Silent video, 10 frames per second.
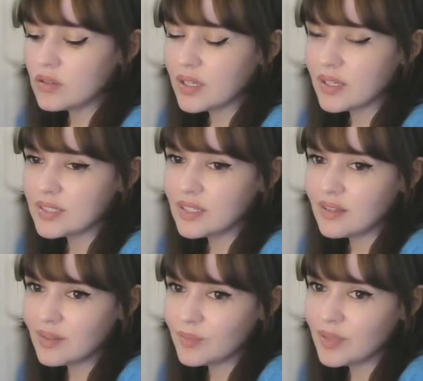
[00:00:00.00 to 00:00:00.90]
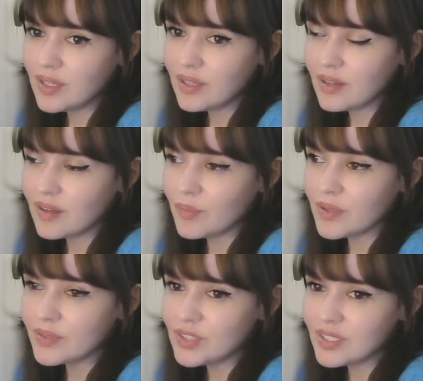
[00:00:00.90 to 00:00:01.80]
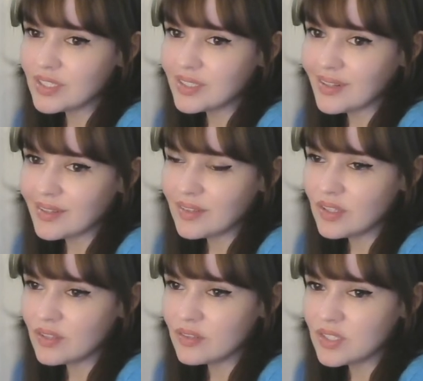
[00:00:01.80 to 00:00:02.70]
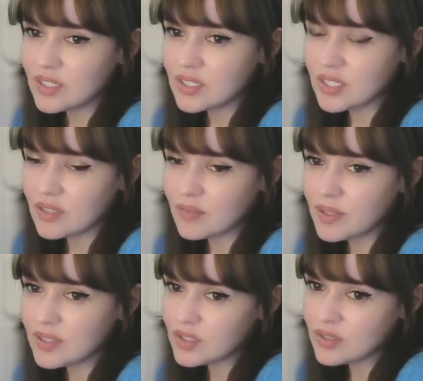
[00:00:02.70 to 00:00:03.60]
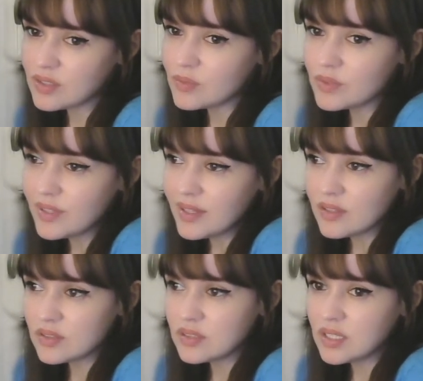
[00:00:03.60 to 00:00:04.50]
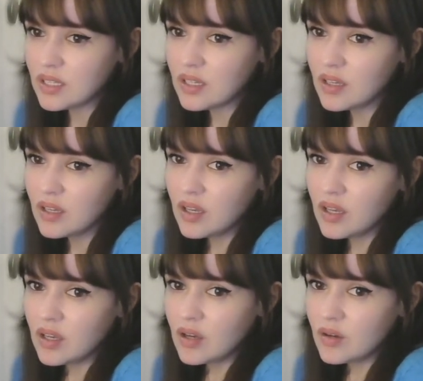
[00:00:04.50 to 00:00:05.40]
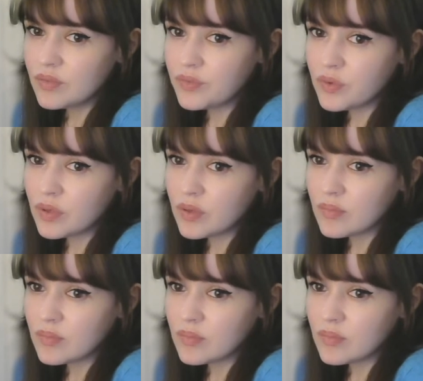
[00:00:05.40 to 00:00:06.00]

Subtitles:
I said at the beginning about Jackie Chan, Jackie Chan been to the movie industry for